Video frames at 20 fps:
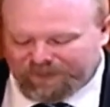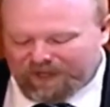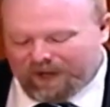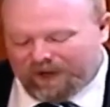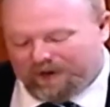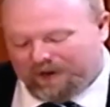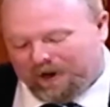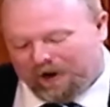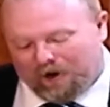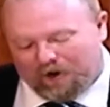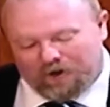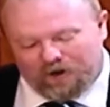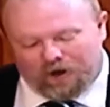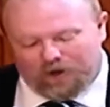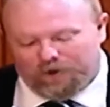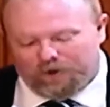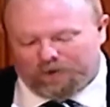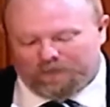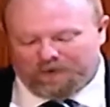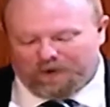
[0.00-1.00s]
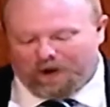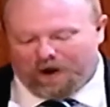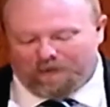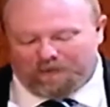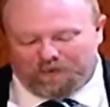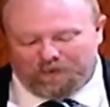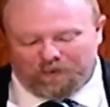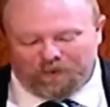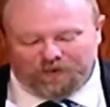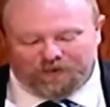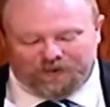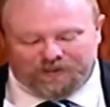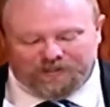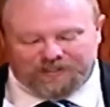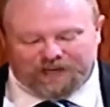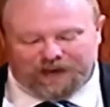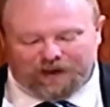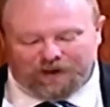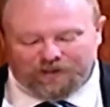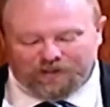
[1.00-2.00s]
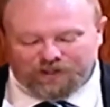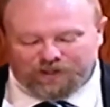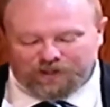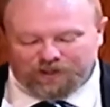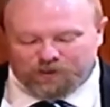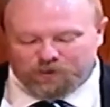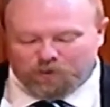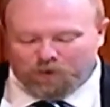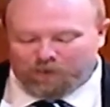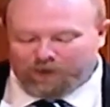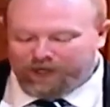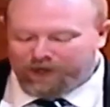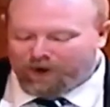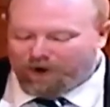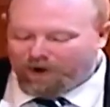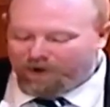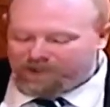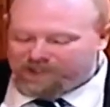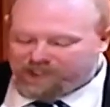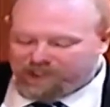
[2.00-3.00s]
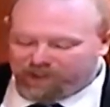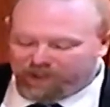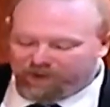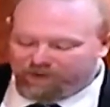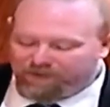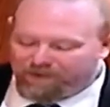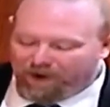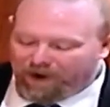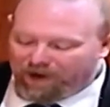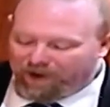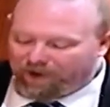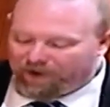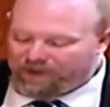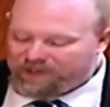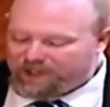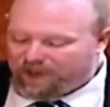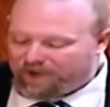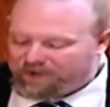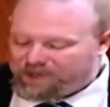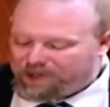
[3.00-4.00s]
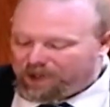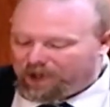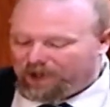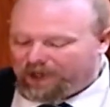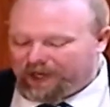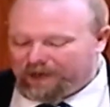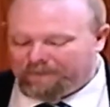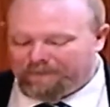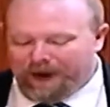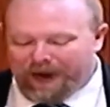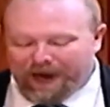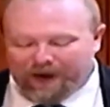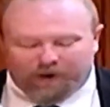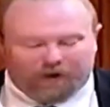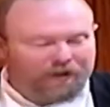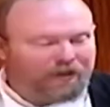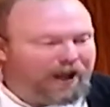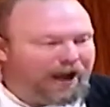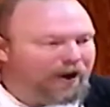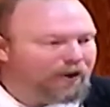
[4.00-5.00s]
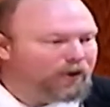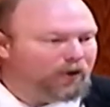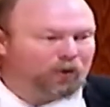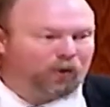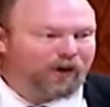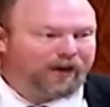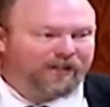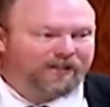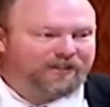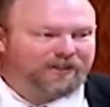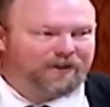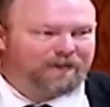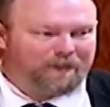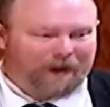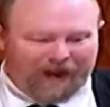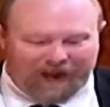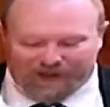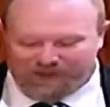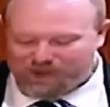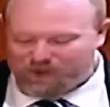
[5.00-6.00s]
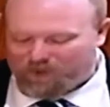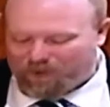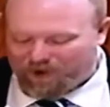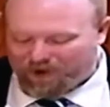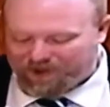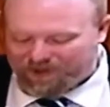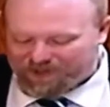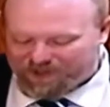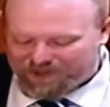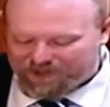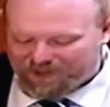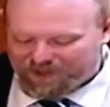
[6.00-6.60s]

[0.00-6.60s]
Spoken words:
Now, another problem with nostalgia is when we constantly find ourselves looking back on how great the past was.